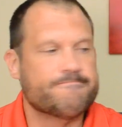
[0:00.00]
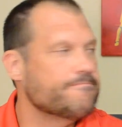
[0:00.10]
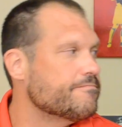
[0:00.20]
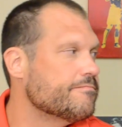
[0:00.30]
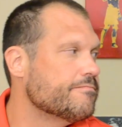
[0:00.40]

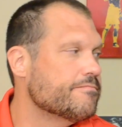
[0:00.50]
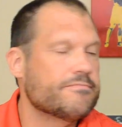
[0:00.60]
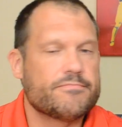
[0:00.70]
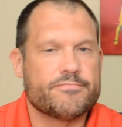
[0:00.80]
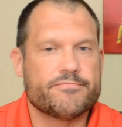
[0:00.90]

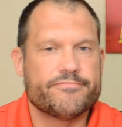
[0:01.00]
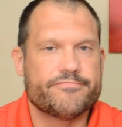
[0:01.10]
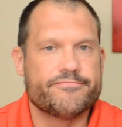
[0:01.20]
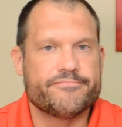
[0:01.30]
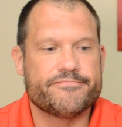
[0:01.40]

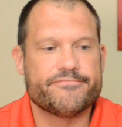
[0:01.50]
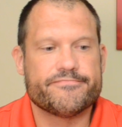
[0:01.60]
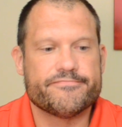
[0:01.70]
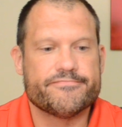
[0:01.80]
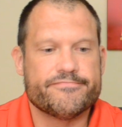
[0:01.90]

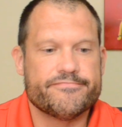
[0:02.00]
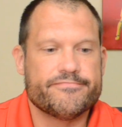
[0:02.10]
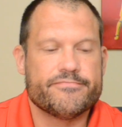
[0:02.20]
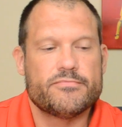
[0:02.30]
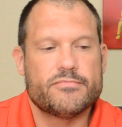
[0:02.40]

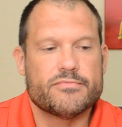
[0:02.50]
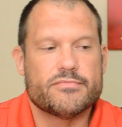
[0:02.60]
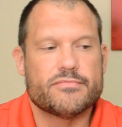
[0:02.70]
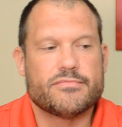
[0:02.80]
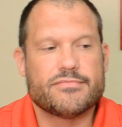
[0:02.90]

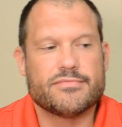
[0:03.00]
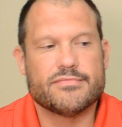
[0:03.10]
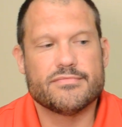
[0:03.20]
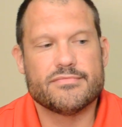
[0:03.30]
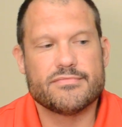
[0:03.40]

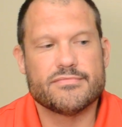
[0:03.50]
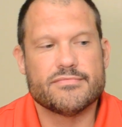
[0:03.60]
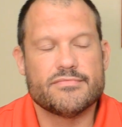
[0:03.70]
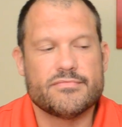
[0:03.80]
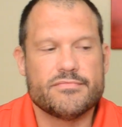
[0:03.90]

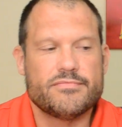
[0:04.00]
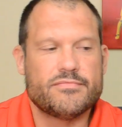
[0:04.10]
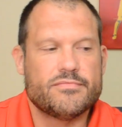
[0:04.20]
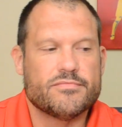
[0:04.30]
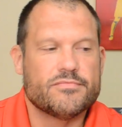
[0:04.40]

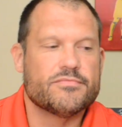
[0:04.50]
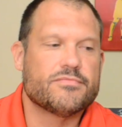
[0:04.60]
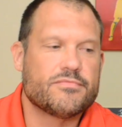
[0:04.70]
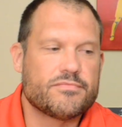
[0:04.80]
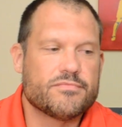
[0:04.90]

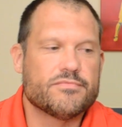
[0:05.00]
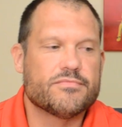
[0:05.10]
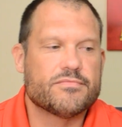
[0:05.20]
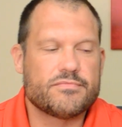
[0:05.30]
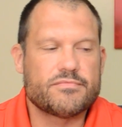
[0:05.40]

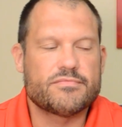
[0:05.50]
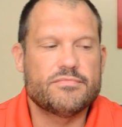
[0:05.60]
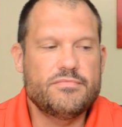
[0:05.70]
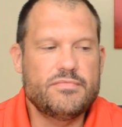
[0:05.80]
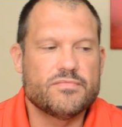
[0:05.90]

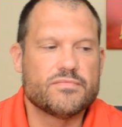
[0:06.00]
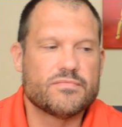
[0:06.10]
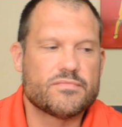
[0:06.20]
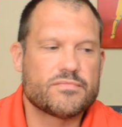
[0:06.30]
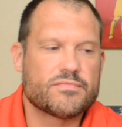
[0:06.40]

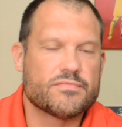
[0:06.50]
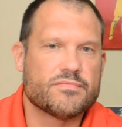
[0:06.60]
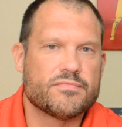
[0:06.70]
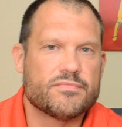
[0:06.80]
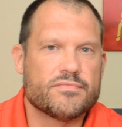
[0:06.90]

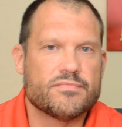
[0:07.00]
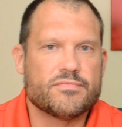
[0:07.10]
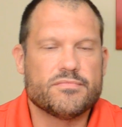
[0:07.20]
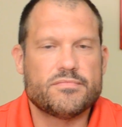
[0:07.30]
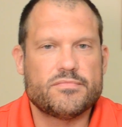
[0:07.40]

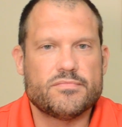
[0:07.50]
[no speech]